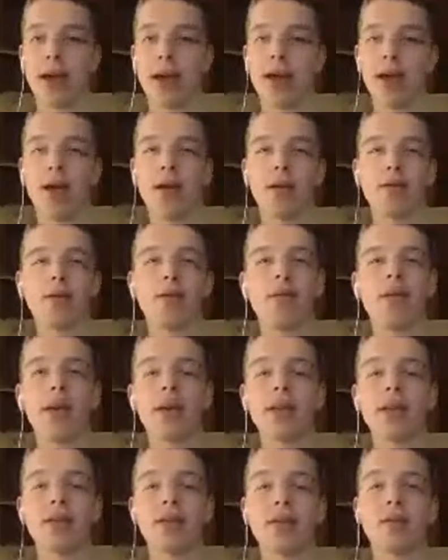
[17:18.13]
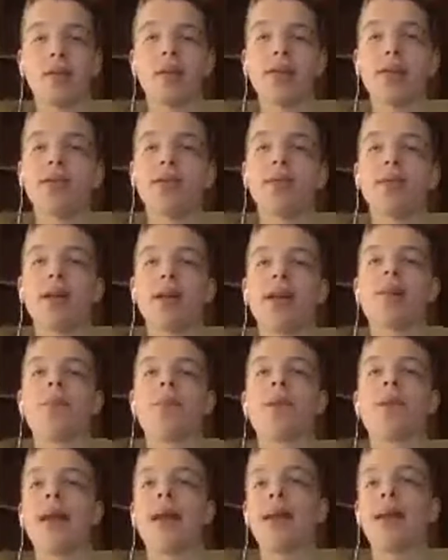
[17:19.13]
the vase wasn't really the
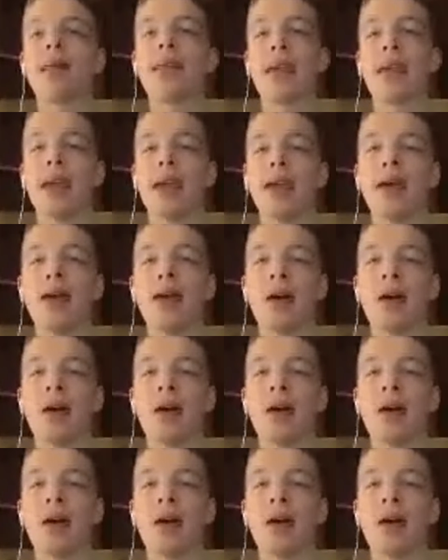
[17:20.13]
main thing.